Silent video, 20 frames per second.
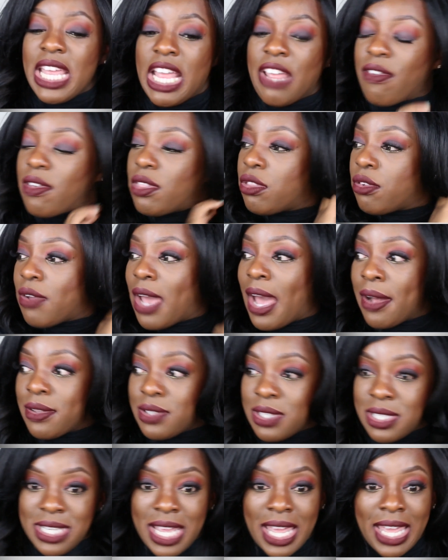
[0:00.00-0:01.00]
Even
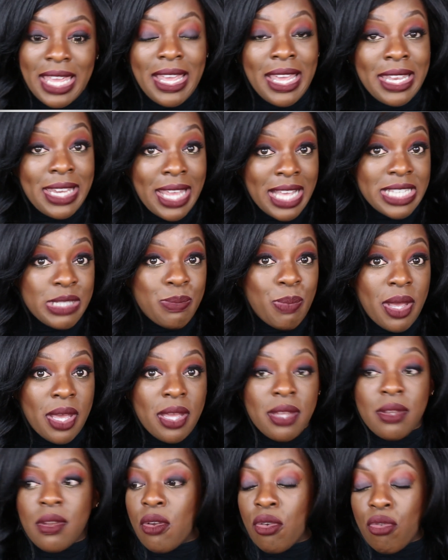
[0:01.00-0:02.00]
throughout the day, it has
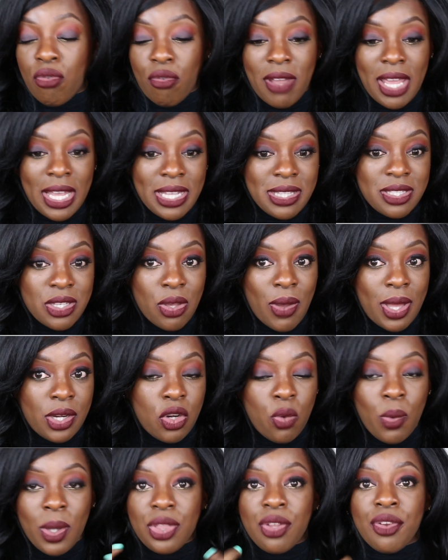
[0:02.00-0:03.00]
been great. So I
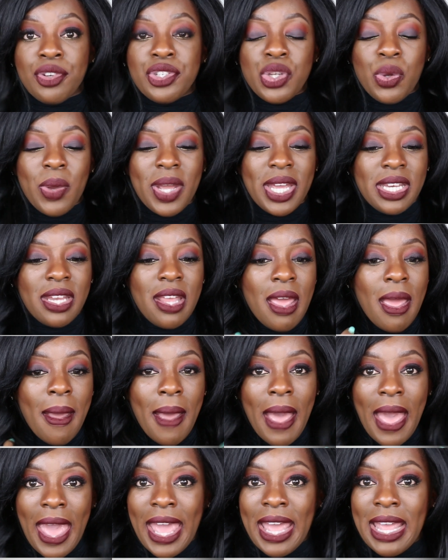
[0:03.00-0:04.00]
don't know what they're doing,
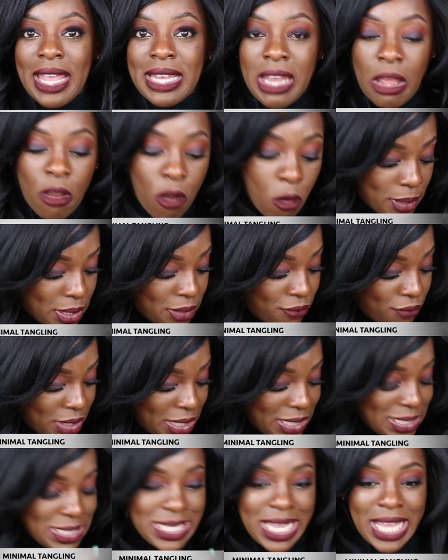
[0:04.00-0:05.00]
and I hope it
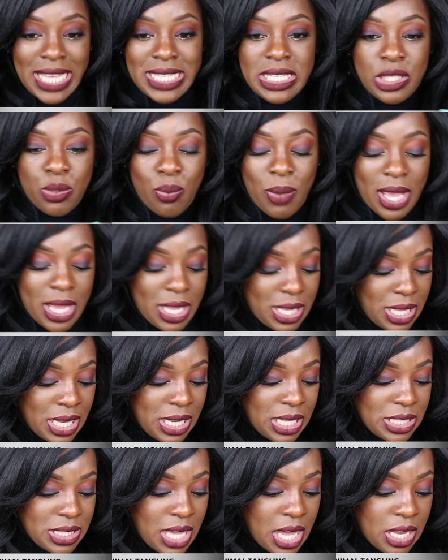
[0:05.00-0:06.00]
really stays this way.
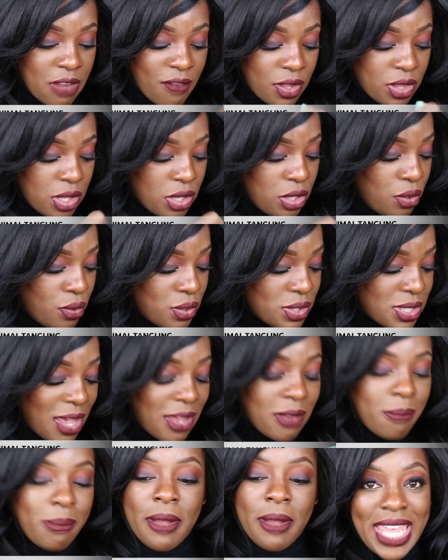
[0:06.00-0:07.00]
It is kind of on the new
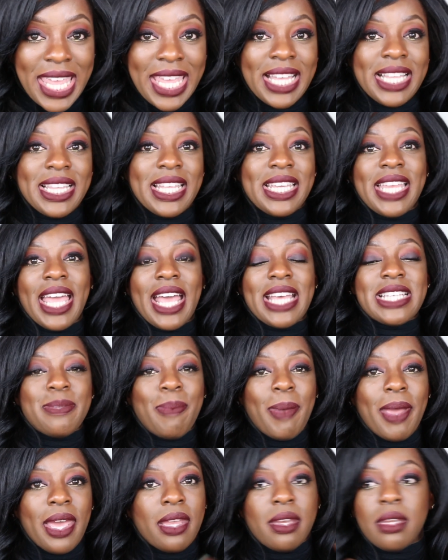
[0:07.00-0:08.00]
side, tangling has
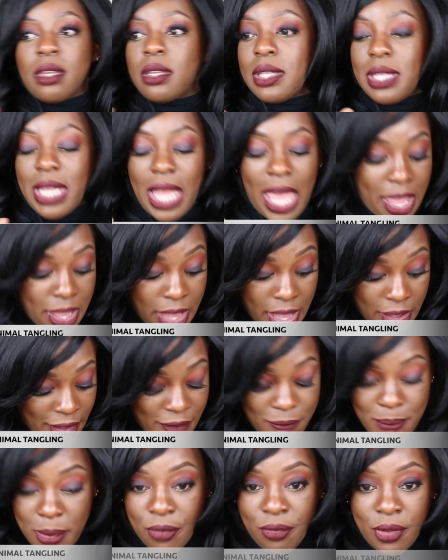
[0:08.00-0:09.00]
been,
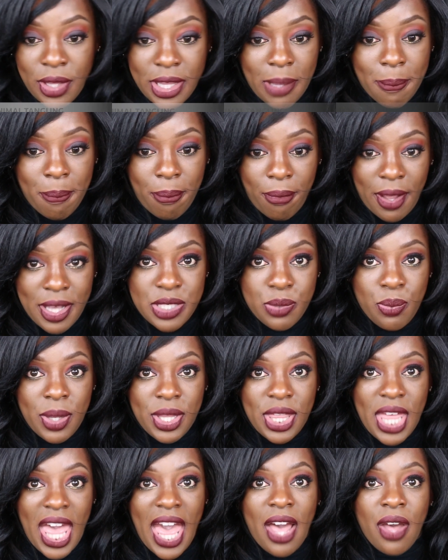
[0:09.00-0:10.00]
I've been really impressed
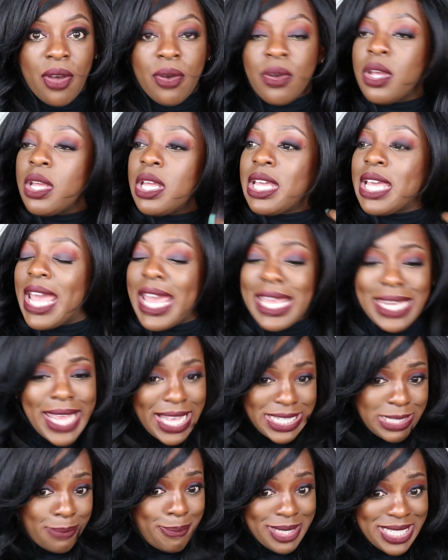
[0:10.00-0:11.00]
with how it
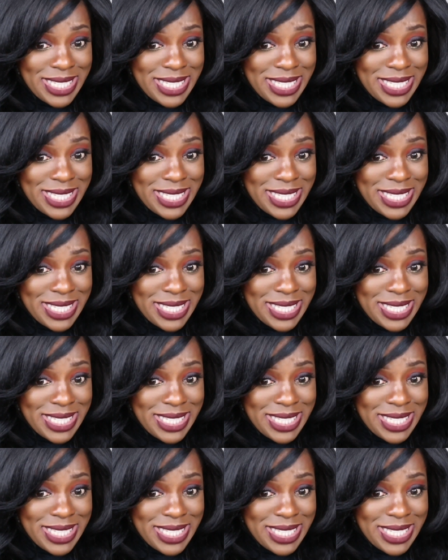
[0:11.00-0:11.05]
hasn't